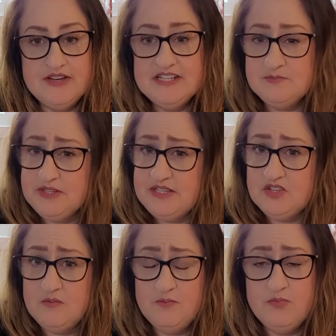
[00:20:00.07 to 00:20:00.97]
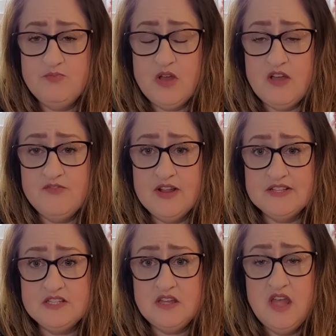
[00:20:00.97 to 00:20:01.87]
readings, please don't uh,
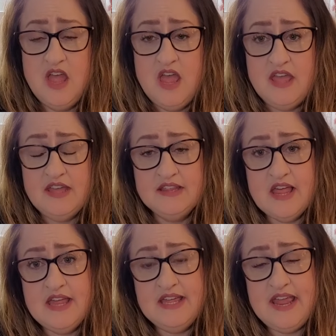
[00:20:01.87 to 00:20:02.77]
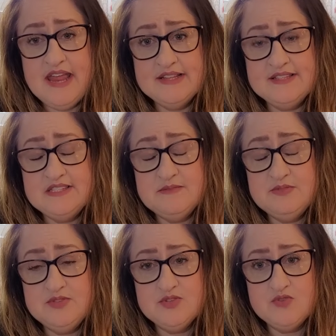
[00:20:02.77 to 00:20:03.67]
forget to hit like and
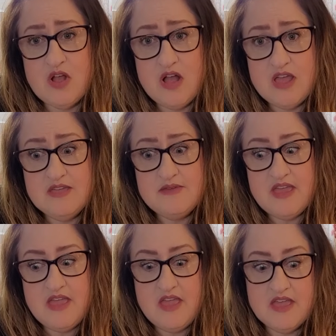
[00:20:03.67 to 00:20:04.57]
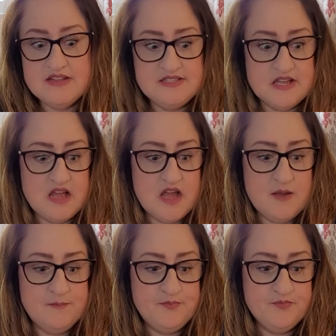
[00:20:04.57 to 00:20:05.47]
subscribe. And
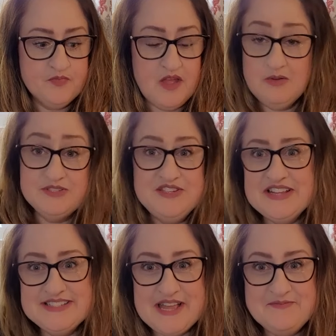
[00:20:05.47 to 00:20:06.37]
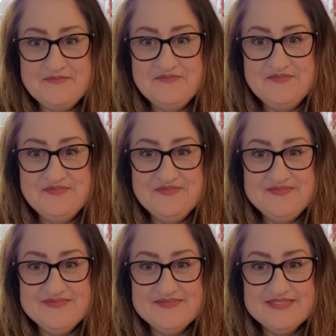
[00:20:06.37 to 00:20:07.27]
um, I will see you next time.
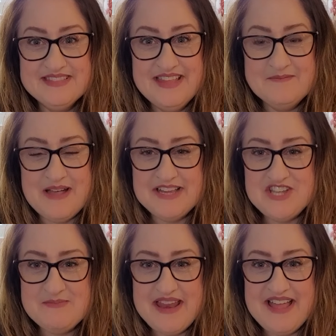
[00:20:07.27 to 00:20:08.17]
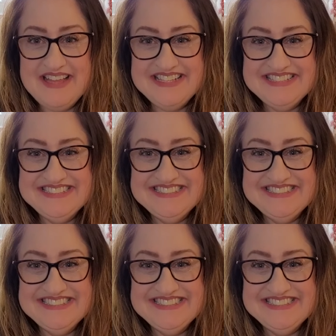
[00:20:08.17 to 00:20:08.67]
Bye, Gemini.